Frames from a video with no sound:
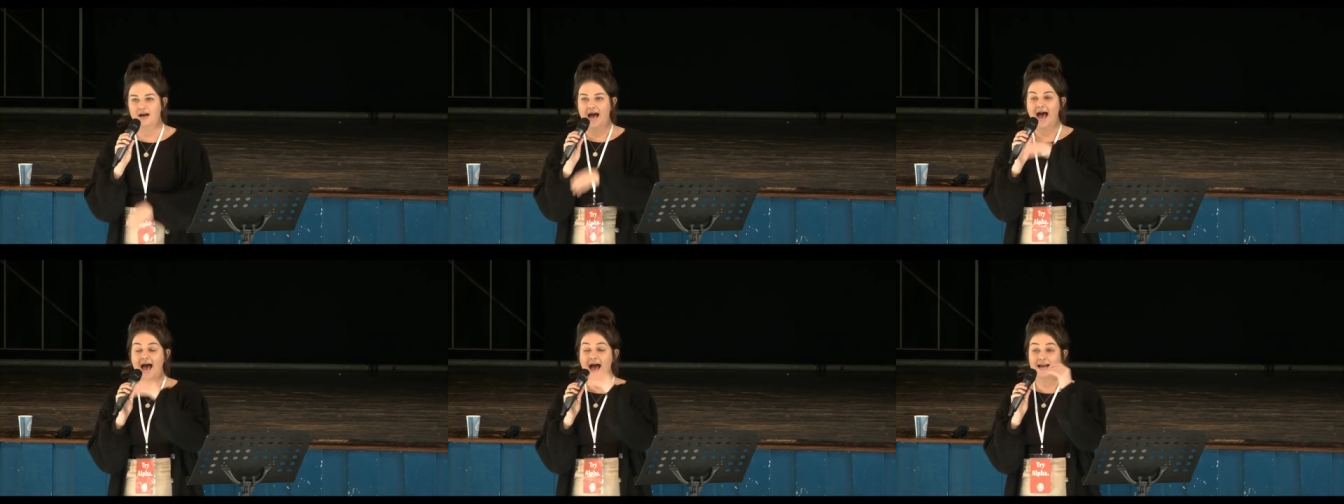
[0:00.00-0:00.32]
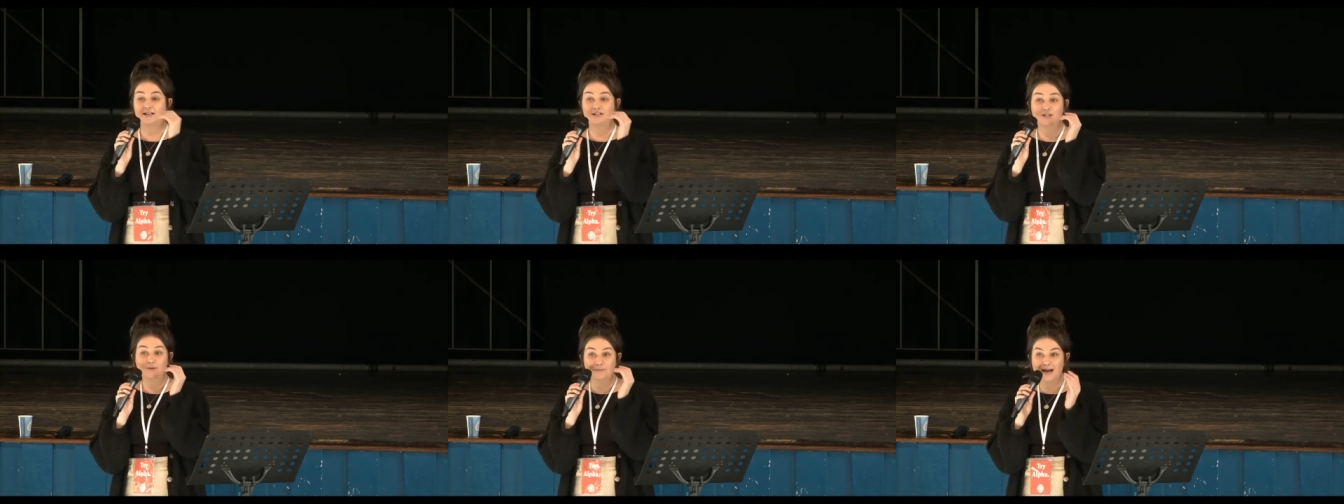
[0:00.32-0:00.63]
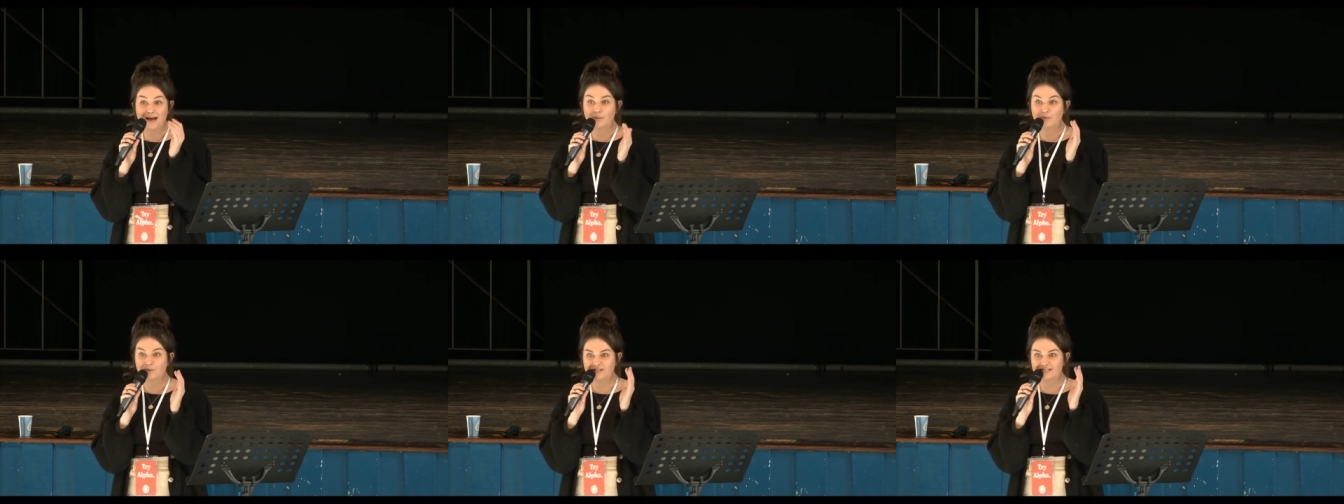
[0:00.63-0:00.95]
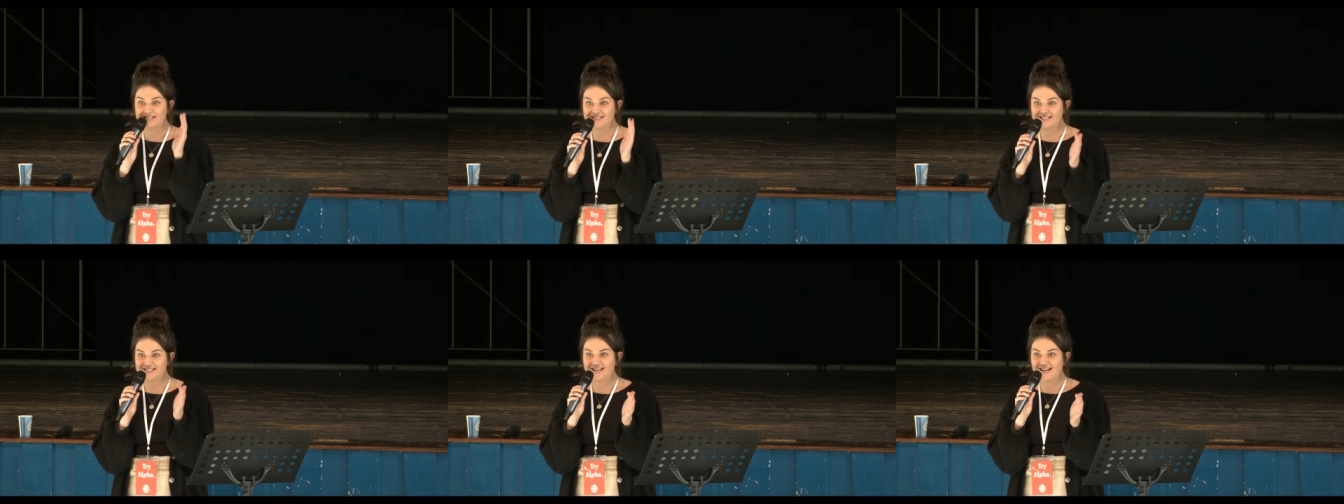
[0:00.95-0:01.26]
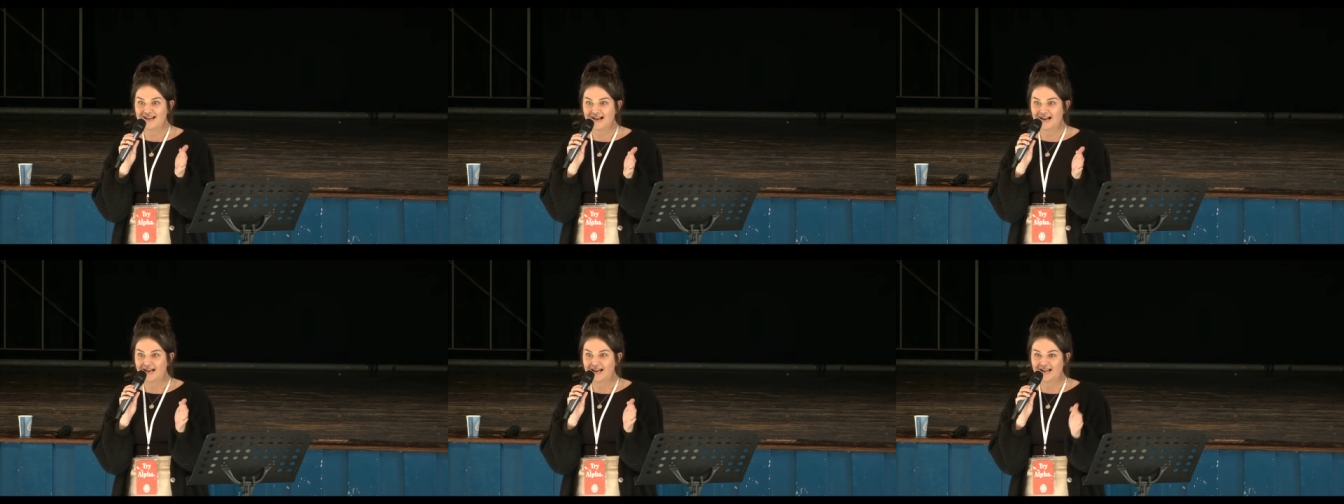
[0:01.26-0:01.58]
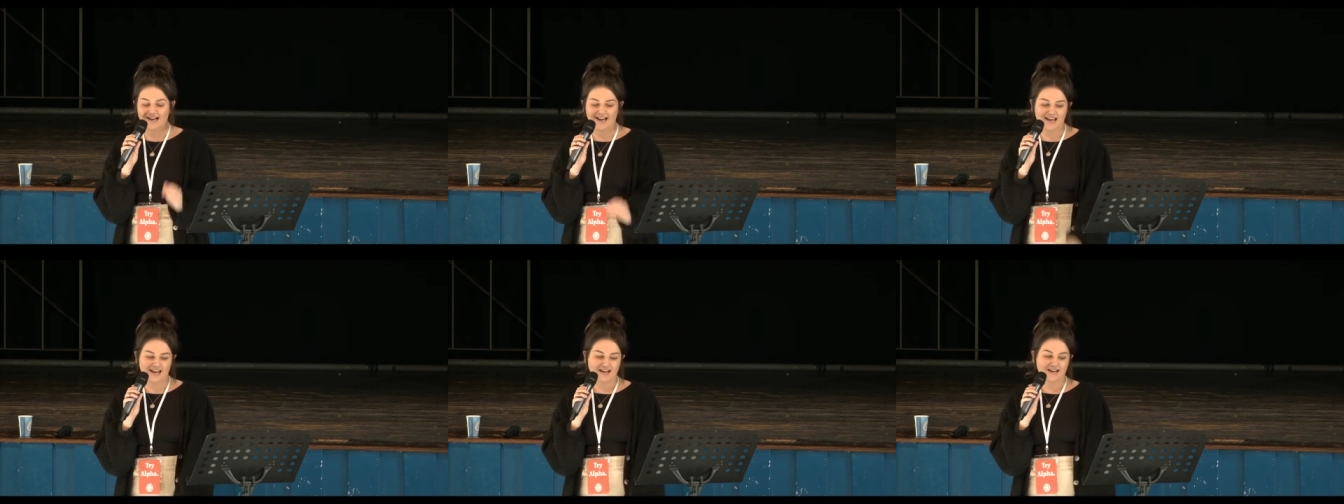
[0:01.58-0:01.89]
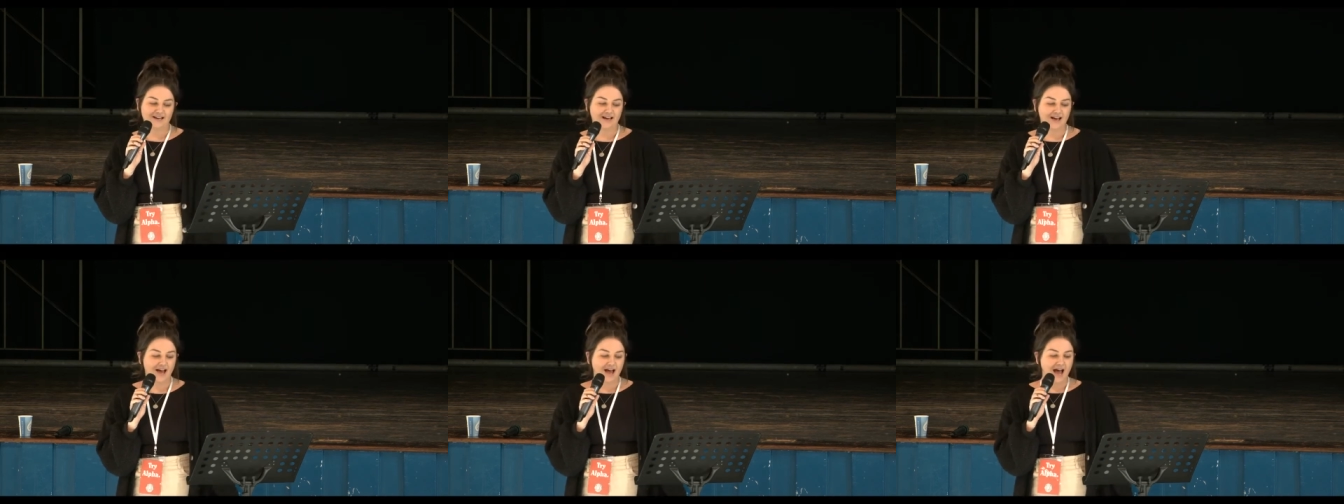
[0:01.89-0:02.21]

and to be able to see clearly,